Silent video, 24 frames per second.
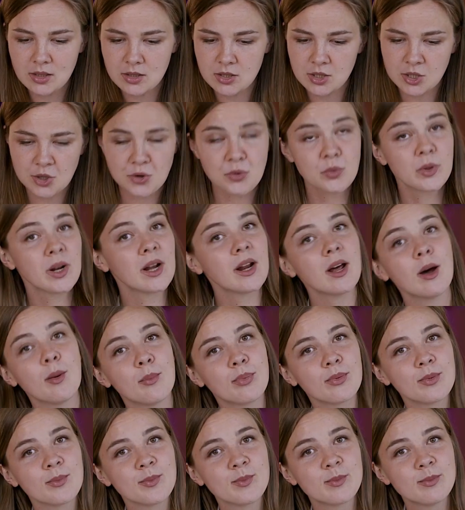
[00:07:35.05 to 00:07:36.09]
screwed it up,
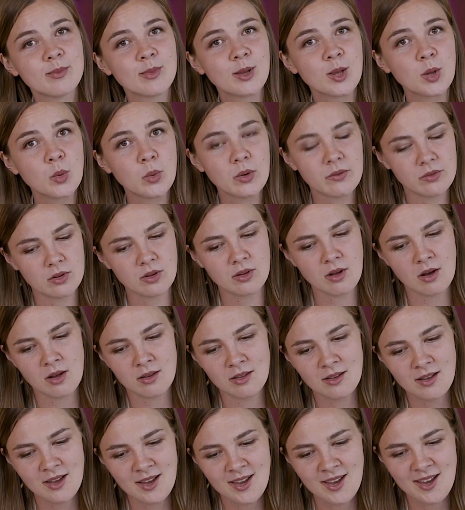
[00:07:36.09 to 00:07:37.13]
Louis
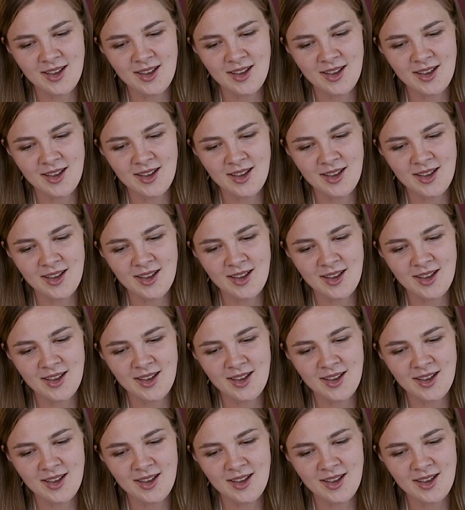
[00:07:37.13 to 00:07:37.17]
Vuitton.